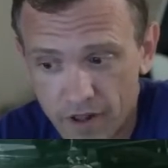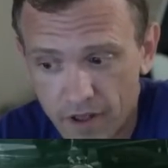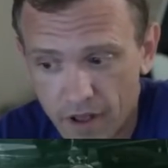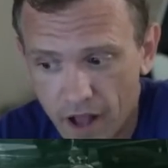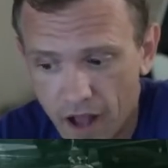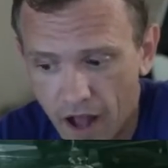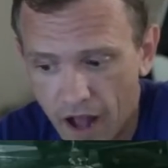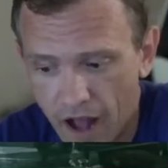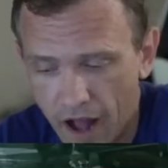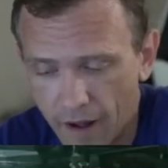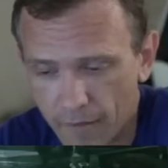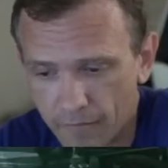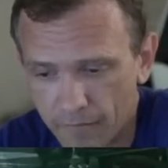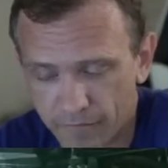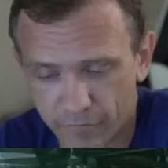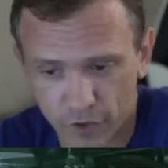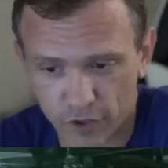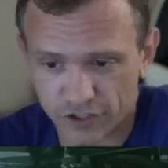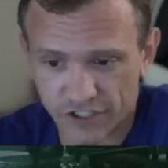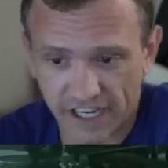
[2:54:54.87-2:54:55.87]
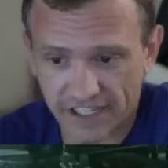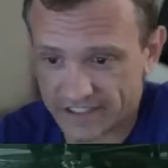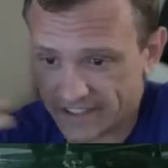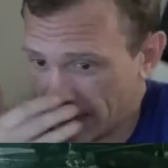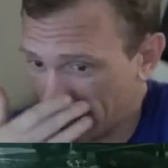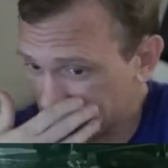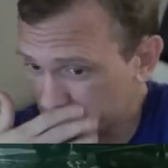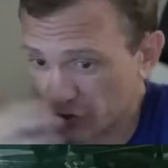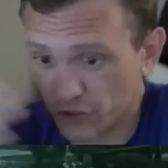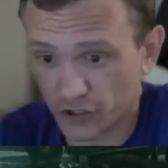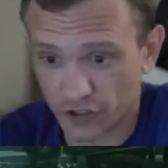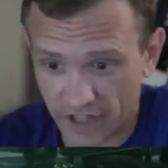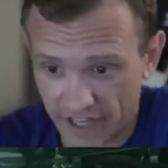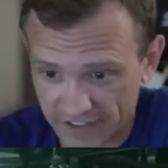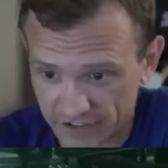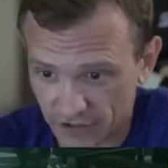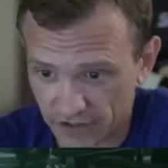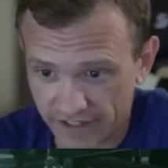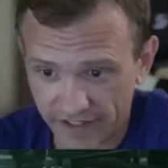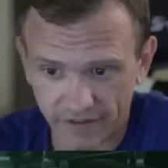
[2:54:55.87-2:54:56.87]
for JCL, Junior Class
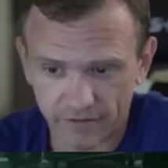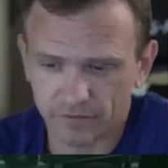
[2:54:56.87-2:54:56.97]
League.